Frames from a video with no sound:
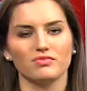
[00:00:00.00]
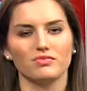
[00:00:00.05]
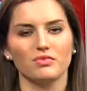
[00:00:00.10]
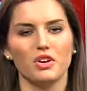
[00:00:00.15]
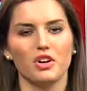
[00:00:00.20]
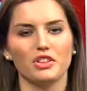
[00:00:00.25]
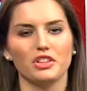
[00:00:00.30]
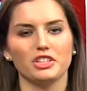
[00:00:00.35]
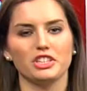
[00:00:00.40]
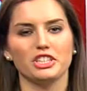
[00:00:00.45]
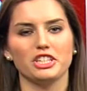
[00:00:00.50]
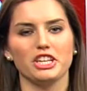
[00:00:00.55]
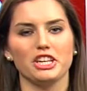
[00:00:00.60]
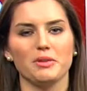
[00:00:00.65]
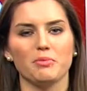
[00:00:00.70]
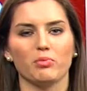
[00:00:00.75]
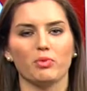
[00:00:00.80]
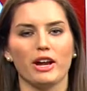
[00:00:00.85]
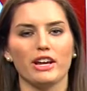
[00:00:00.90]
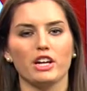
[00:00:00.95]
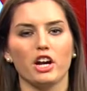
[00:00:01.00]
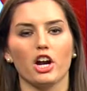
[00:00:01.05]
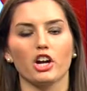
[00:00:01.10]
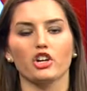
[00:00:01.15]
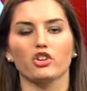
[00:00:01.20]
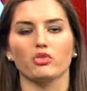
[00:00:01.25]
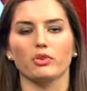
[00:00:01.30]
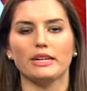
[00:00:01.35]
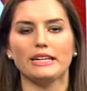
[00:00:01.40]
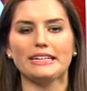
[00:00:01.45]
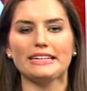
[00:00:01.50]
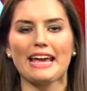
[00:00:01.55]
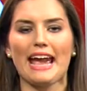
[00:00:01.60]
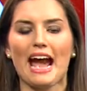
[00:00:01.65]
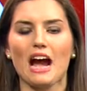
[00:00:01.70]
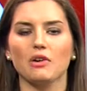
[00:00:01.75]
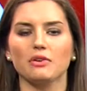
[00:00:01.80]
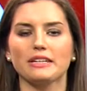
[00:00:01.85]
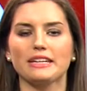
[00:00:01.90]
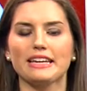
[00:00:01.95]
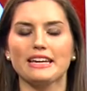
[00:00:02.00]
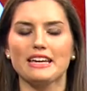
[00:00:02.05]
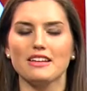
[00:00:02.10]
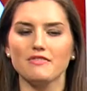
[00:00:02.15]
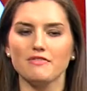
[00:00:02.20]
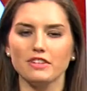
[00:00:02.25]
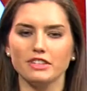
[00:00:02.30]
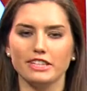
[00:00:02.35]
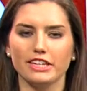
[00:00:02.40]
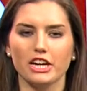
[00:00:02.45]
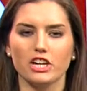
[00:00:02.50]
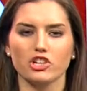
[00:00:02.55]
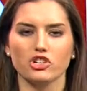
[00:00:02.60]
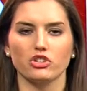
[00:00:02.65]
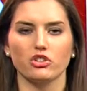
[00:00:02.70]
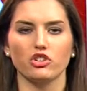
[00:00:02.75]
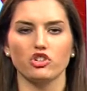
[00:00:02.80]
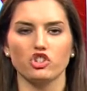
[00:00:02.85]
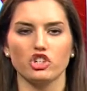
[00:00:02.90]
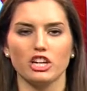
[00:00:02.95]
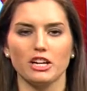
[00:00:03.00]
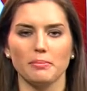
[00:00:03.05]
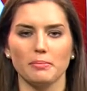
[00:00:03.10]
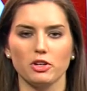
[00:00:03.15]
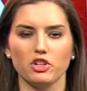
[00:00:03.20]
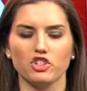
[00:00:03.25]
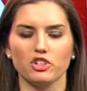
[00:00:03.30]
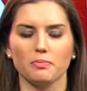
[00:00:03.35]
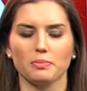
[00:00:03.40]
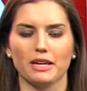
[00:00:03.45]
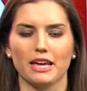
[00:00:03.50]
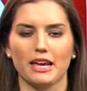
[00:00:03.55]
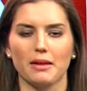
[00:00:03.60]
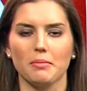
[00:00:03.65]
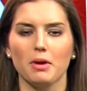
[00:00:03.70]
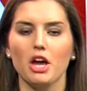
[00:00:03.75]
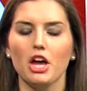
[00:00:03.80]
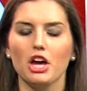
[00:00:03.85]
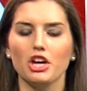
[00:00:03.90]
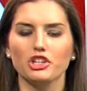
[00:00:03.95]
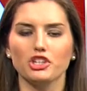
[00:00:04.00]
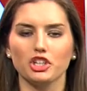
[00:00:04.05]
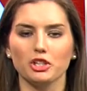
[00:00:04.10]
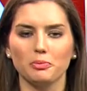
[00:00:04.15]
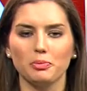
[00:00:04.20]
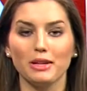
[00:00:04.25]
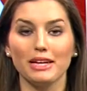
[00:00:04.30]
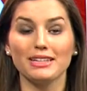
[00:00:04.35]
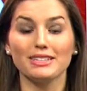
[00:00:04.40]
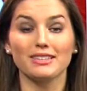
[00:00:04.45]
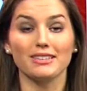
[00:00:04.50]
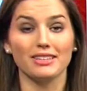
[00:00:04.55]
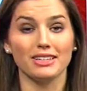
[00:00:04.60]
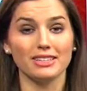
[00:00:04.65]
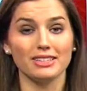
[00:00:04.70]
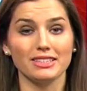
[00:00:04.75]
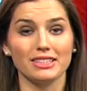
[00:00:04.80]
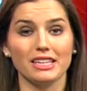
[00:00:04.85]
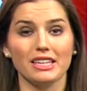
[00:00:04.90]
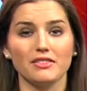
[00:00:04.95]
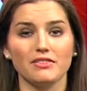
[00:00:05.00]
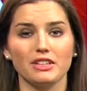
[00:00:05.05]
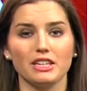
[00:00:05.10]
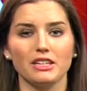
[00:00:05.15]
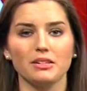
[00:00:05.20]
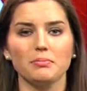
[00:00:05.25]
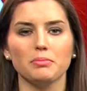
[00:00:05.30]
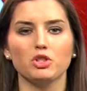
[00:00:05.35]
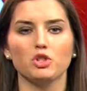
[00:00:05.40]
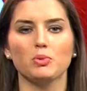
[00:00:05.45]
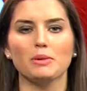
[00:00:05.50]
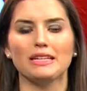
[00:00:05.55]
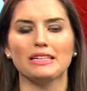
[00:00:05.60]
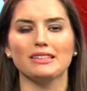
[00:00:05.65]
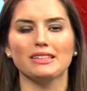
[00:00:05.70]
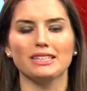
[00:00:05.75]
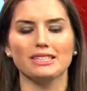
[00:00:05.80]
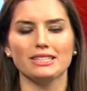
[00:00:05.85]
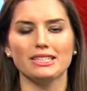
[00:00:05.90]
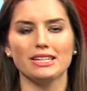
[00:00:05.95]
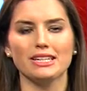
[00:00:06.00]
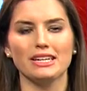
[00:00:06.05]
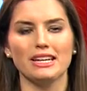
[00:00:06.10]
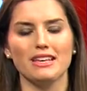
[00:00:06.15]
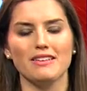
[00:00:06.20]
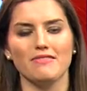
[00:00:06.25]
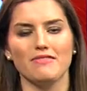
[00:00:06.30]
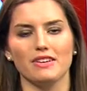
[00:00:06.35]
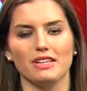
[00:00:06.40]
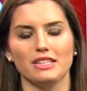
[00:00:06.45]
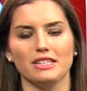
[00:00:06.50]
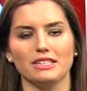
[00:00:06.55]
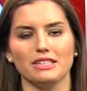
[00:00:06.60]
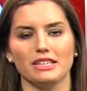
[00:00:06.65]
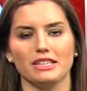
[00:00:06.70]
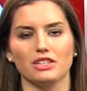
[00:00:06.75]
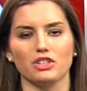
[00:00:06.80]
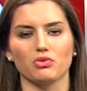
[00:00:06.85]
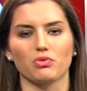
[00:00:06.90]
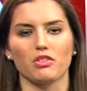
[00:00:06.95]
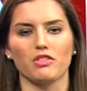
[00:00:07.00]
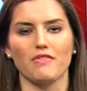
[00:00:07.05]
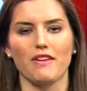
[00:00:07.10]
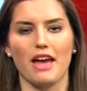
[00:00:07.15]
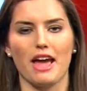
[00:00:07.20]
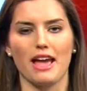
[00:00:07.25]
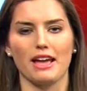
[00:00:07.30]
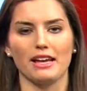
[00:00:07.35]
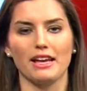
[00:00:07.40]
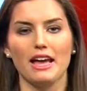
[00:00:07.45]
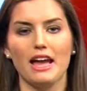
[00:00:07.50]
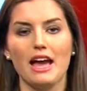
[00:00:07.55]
Well, the Team Raydar Greene County Invitational Championship game took place this evening between Linton and Vincennes Rivet.